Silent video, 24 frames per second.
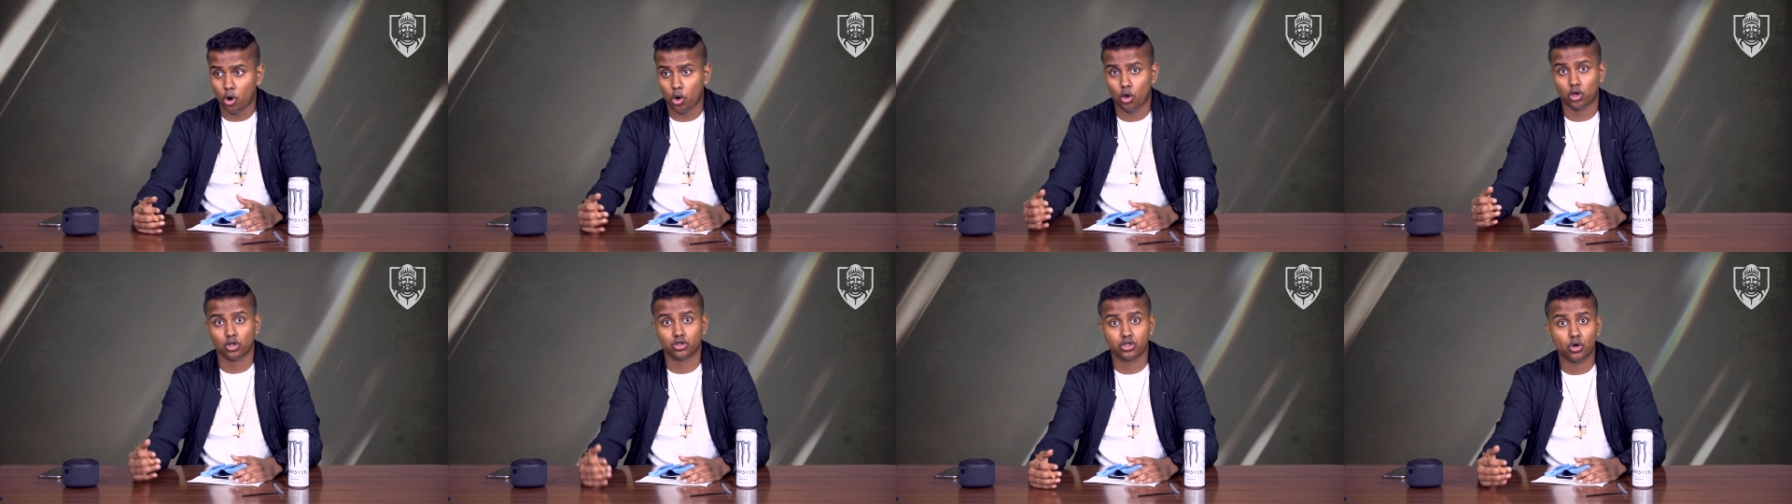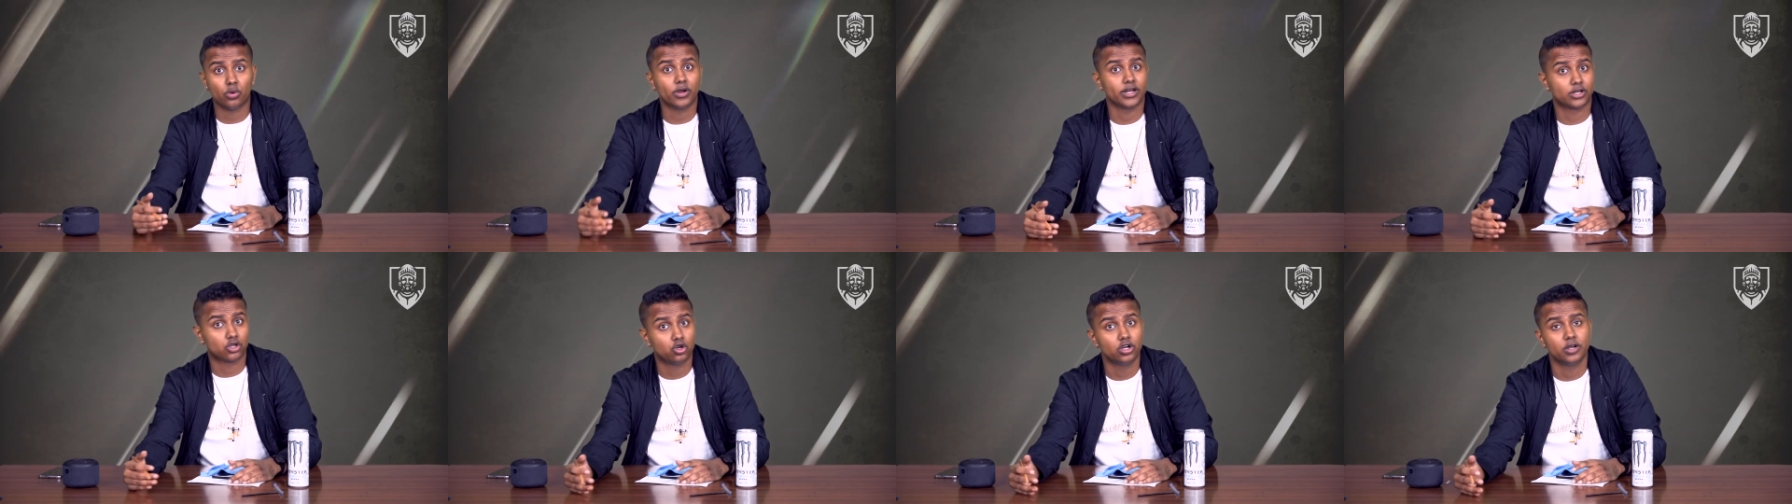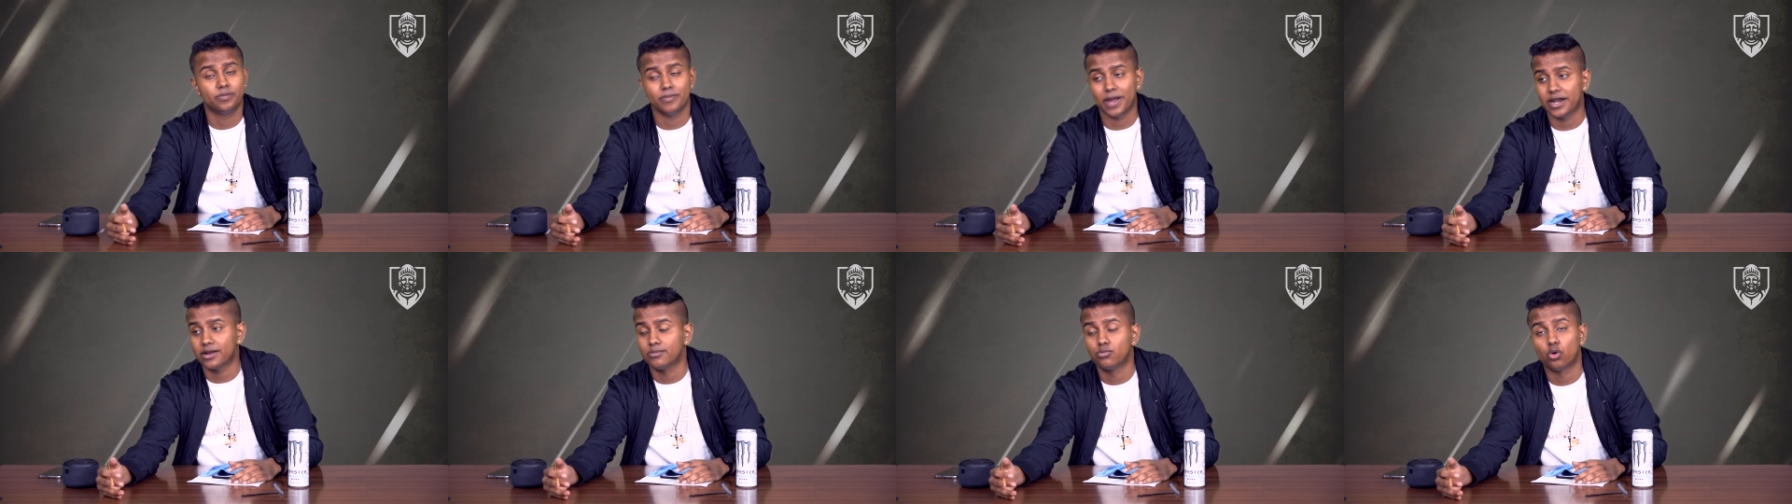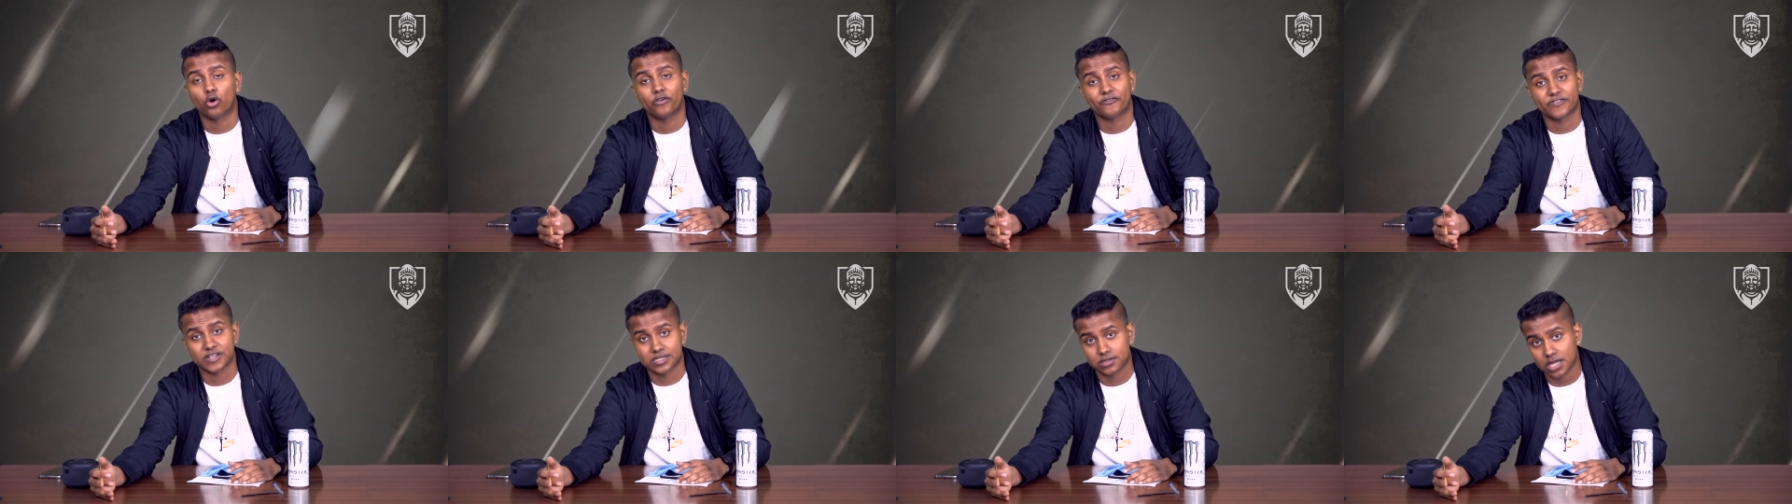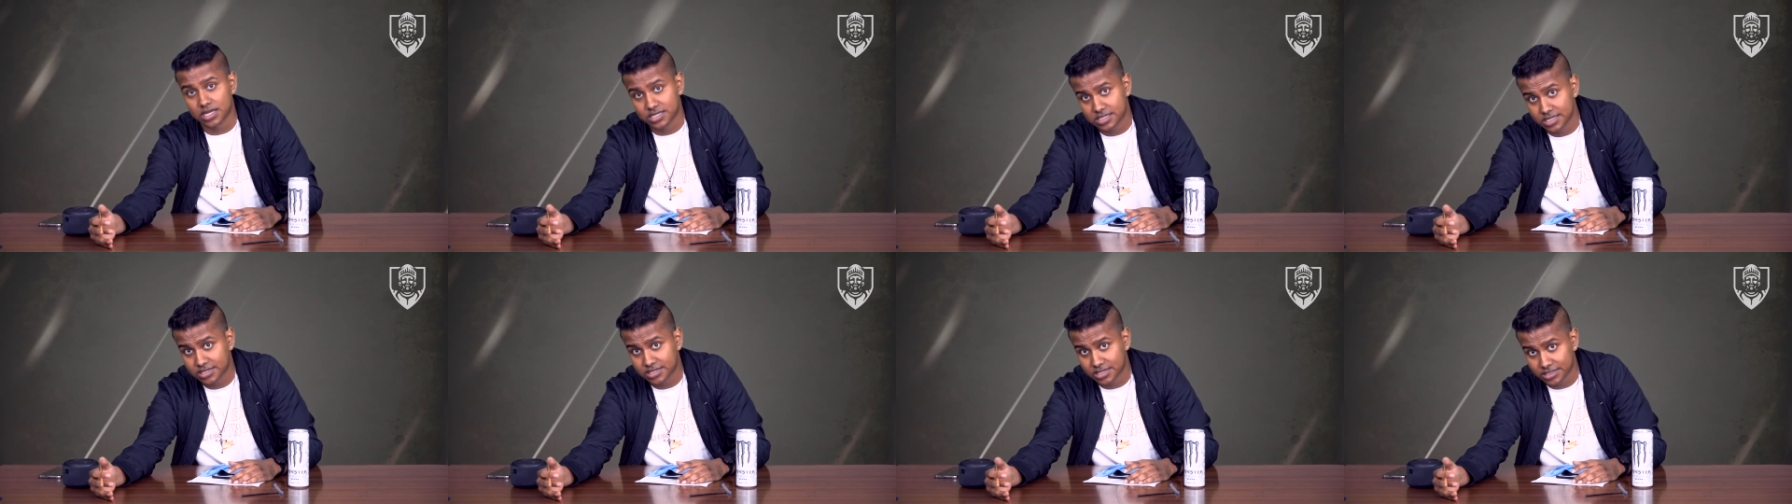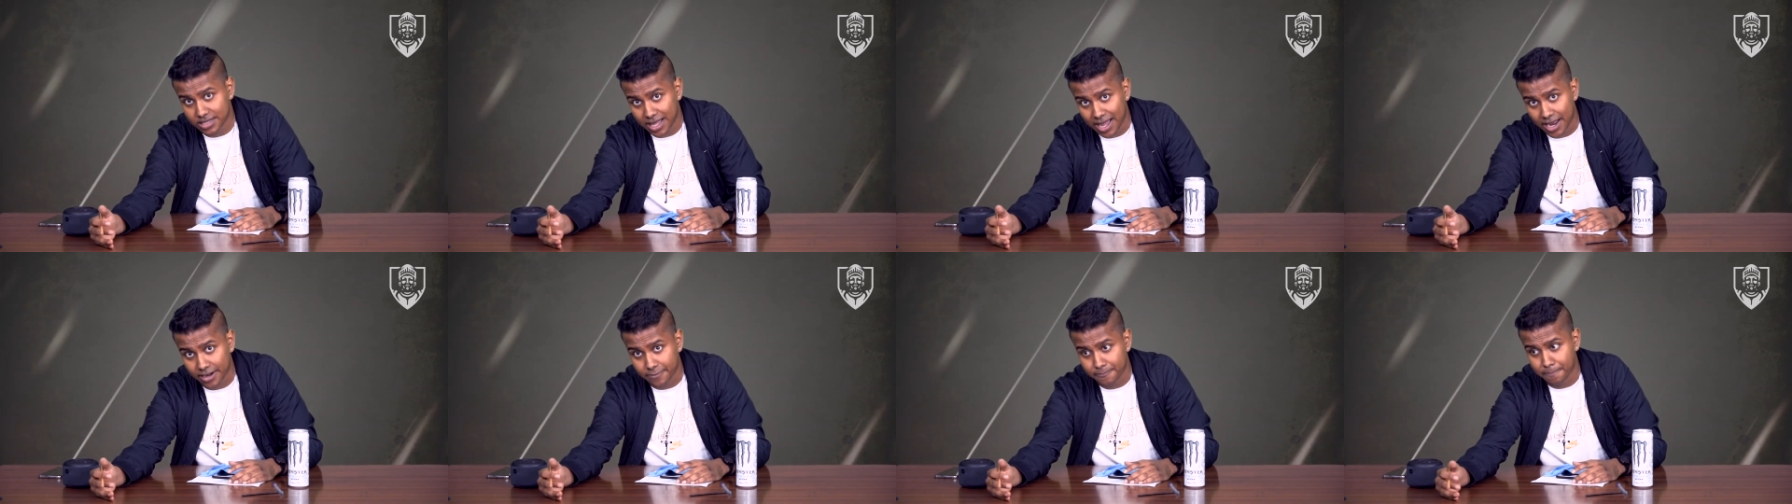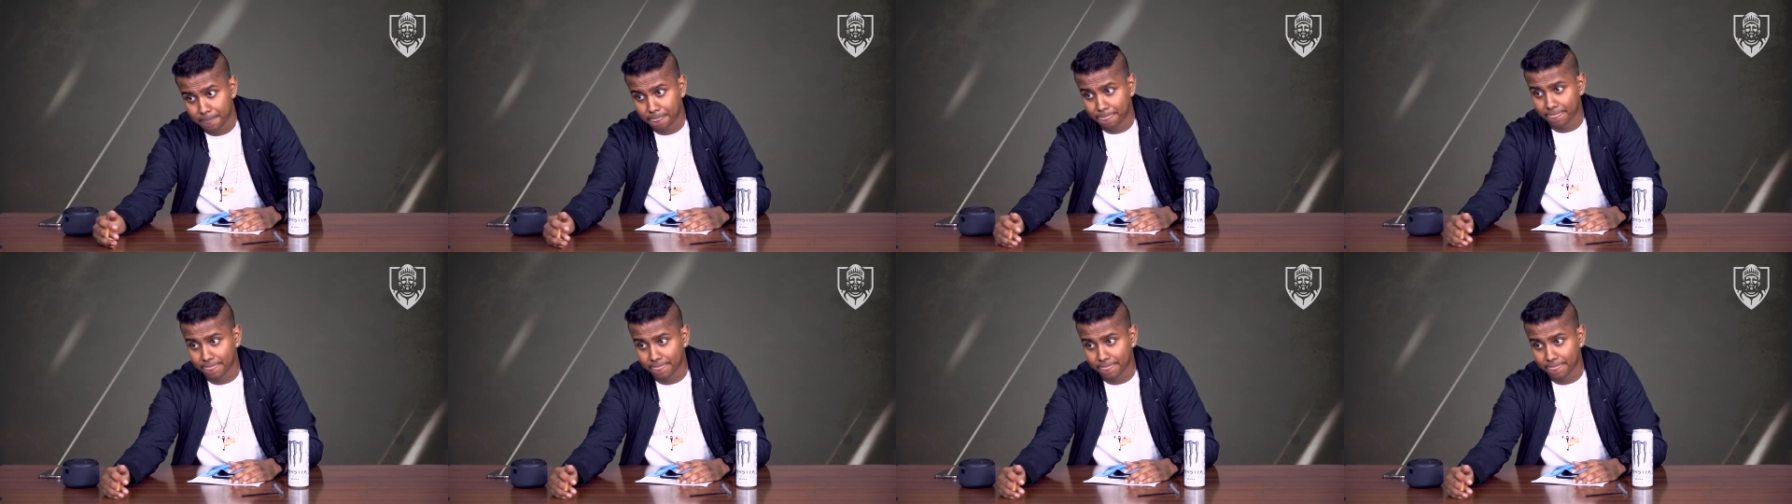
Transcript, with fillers: although it could metamorphosize into that,